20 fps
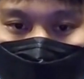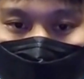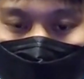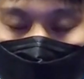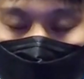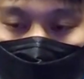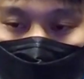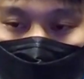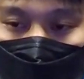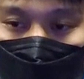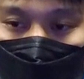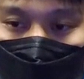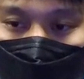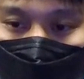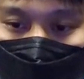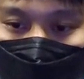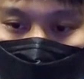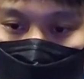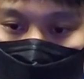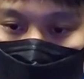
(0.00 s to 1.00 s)
uh,
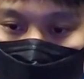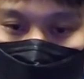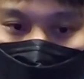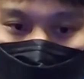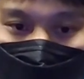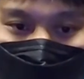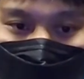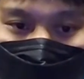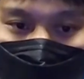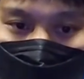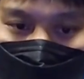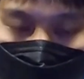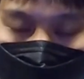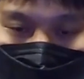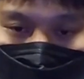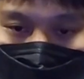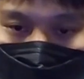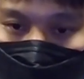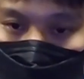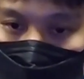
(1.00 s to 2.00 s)
from defense
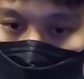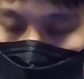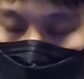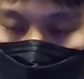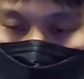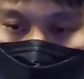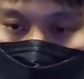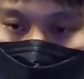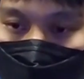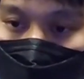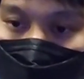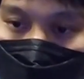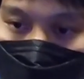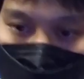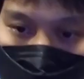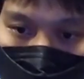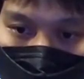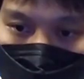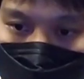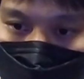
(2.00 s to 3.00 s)
to being able to go
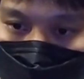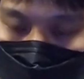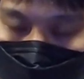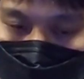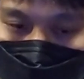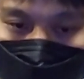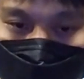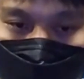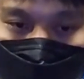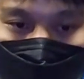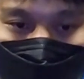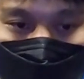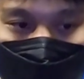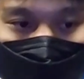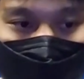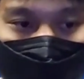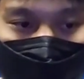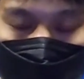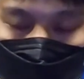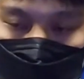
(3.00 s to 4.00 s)
left to
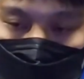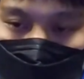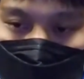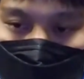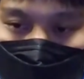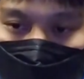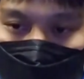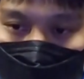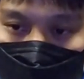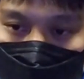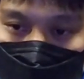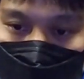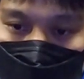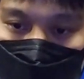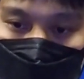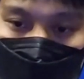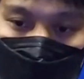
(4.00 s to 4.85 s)
becoming more efficient,